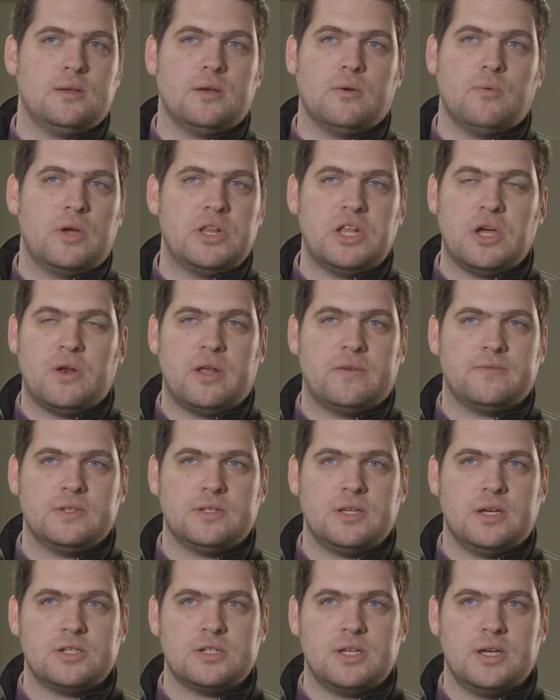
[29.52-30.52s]
we don't have to
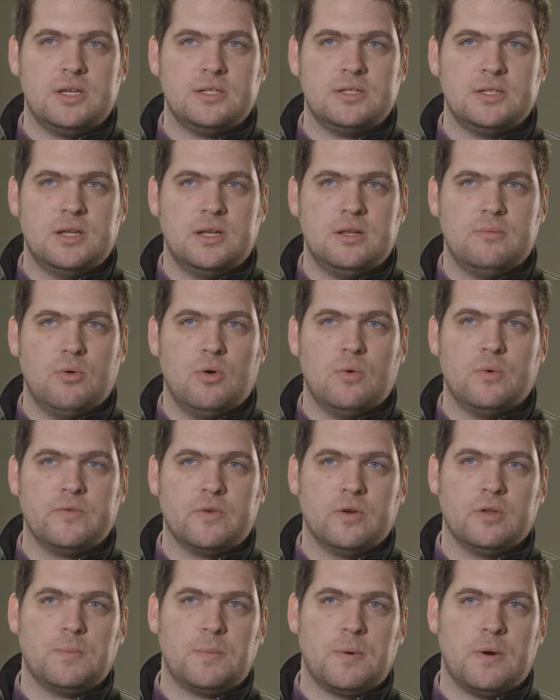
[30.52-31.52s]
touch the heating anymore. We've
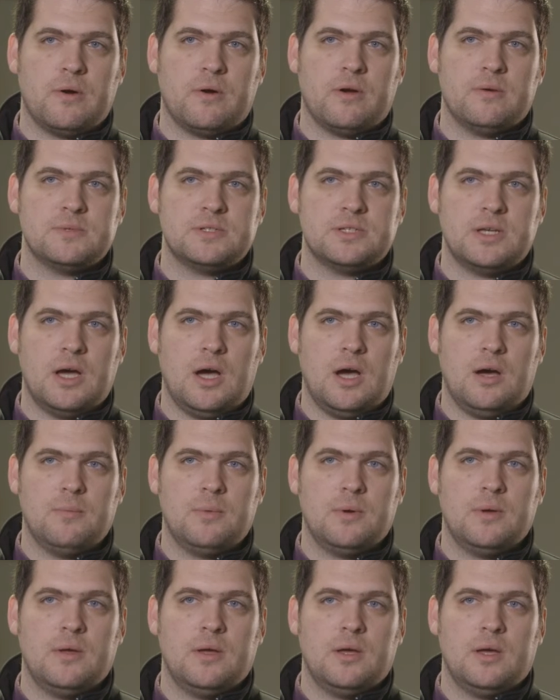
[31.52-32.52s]
got the program set
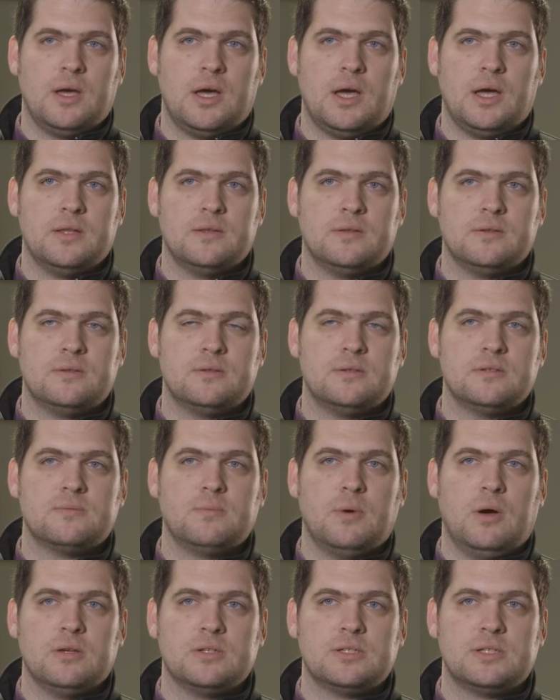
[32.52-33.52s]
up and the
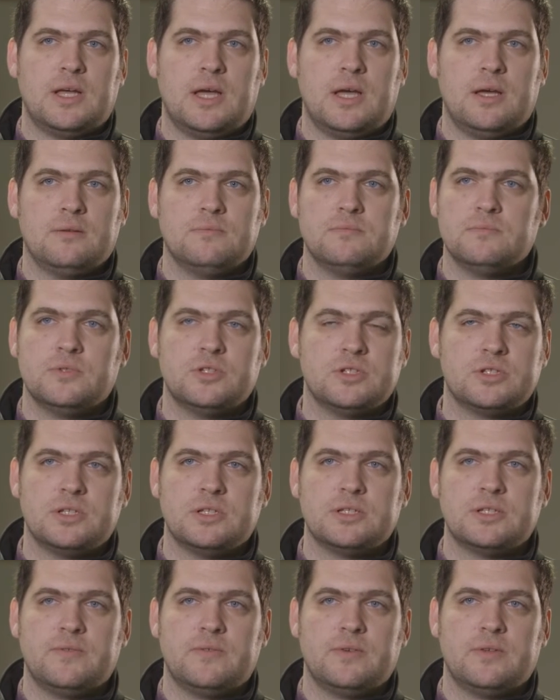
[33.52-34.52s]
SmartStat just
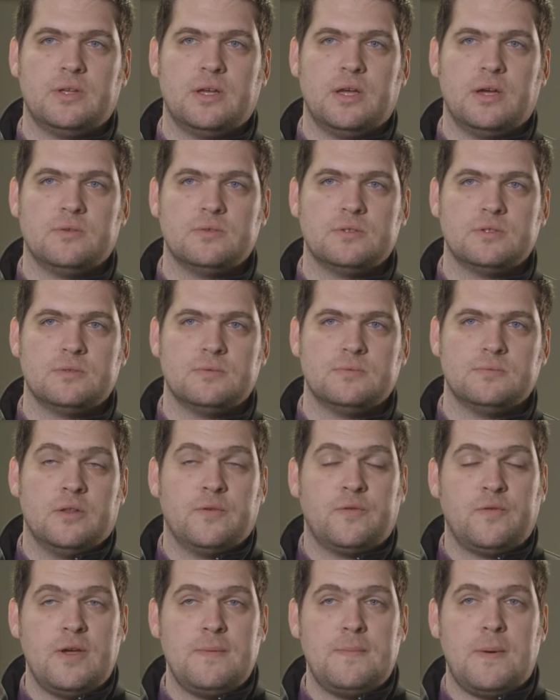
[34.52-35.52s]
does everything else.
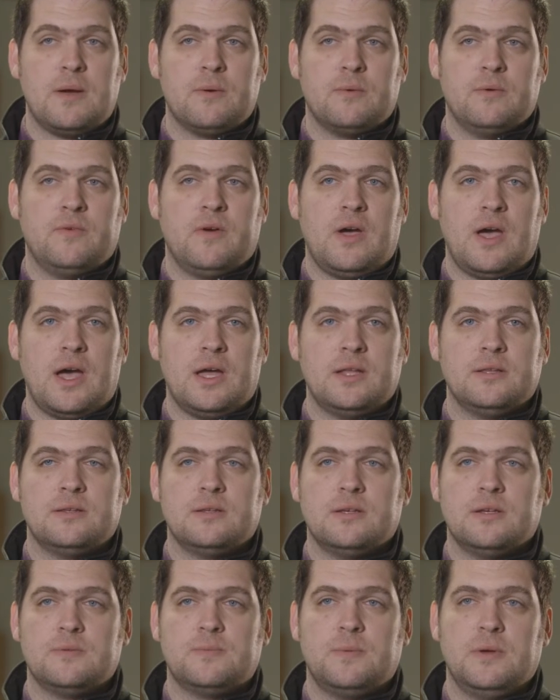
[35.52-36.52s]
The feedback we've had
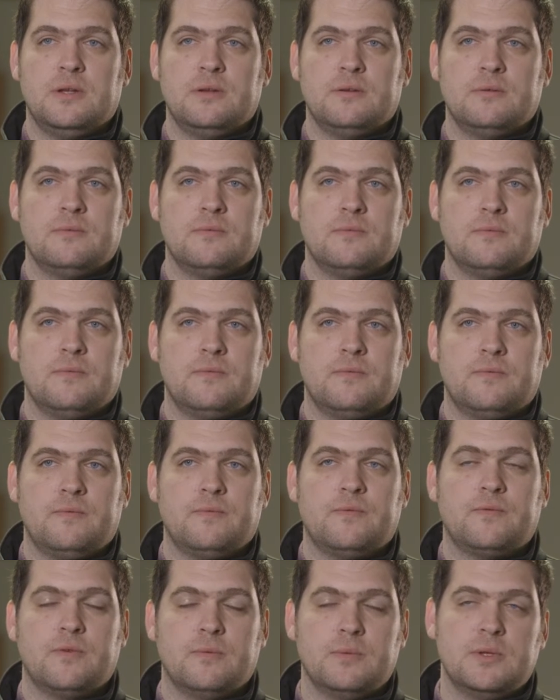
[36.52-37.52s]
has been,
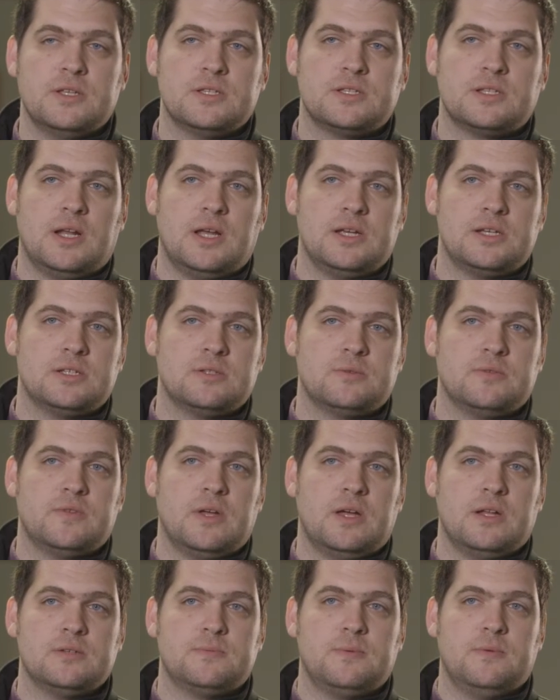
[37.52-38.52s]
from the installations we've
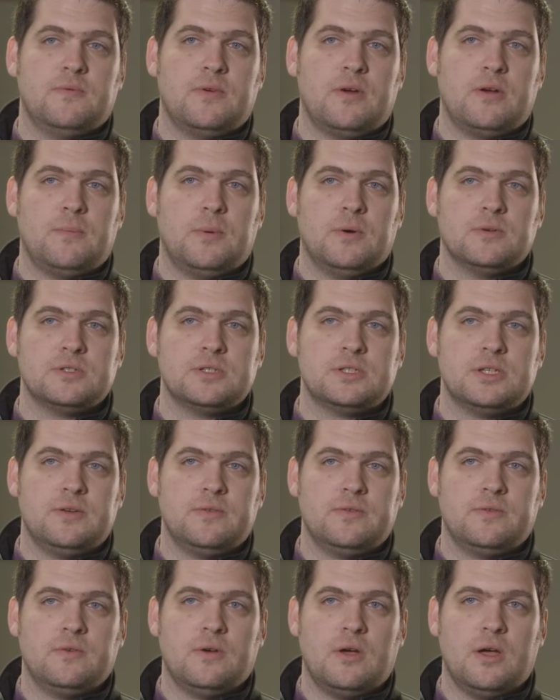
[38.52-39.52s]
done, has been very
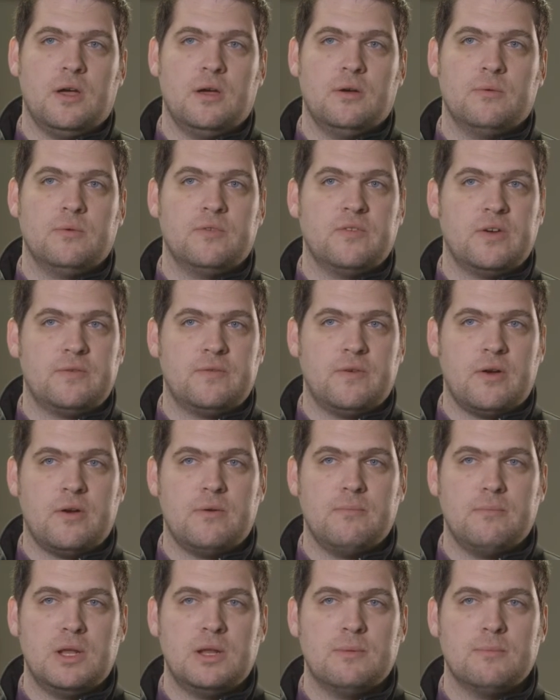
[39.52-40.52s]
positive. We've had
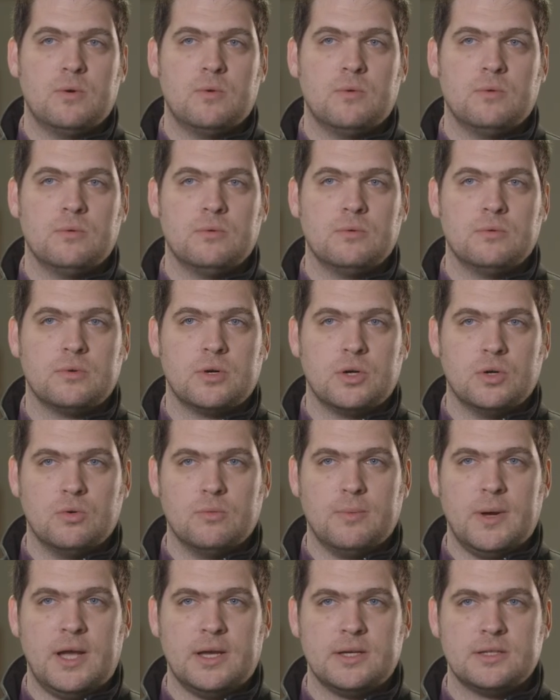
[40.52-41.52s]
very minimal
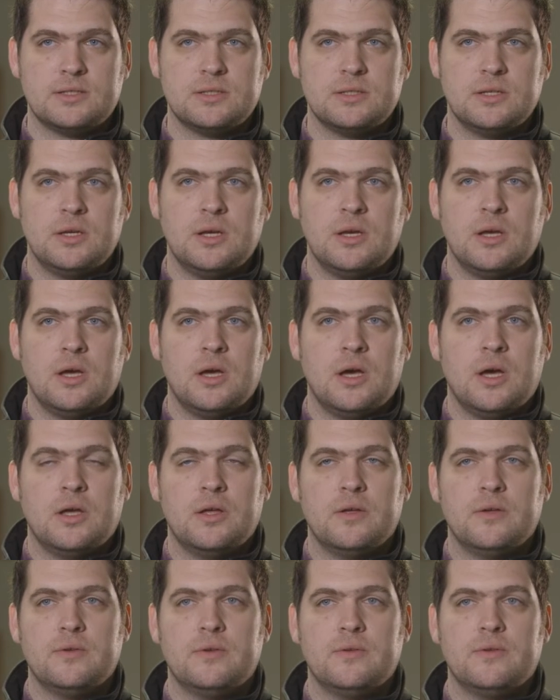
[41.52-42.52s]
callbacks.
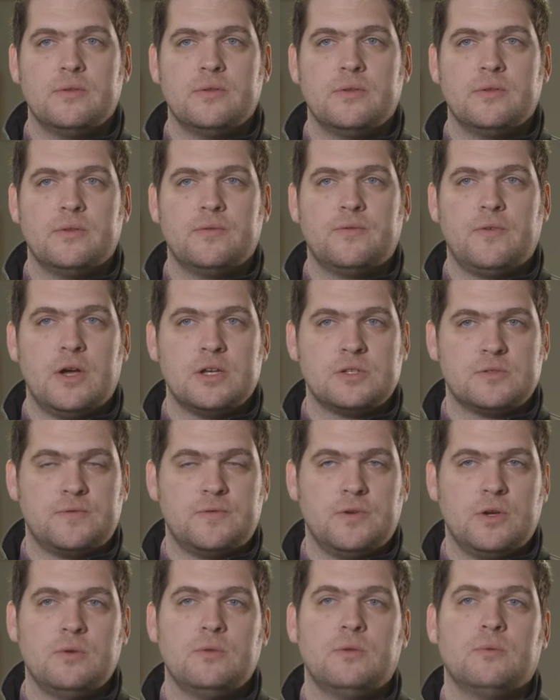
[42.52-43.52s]
The
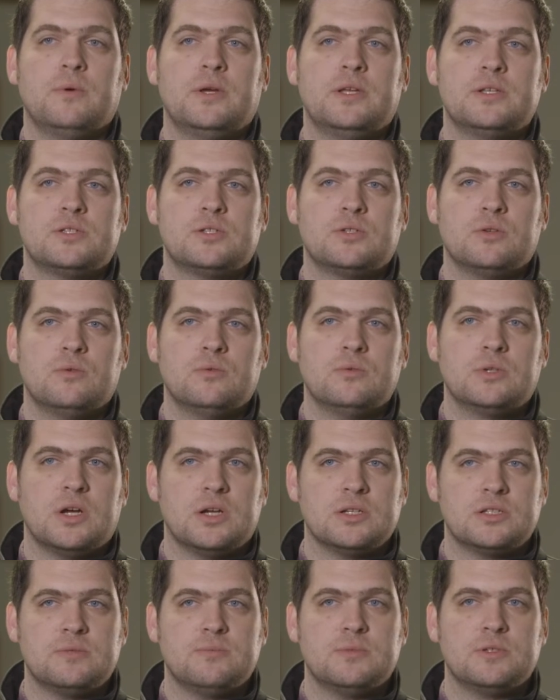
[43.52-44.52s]
first few that we installed,
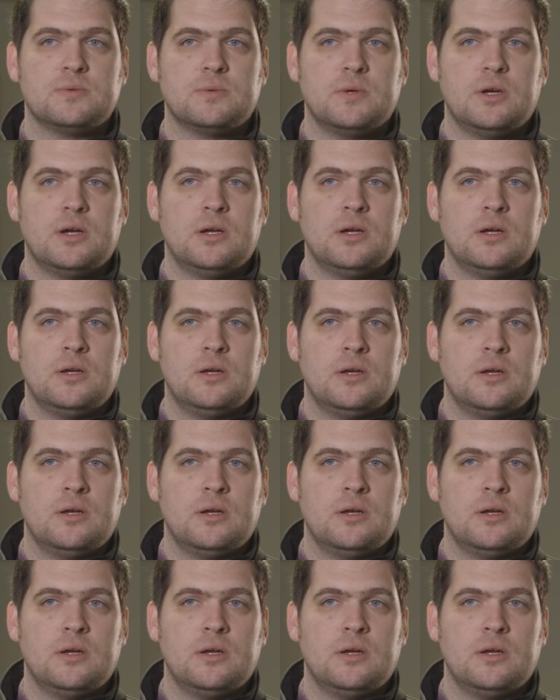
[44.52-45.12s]
customers were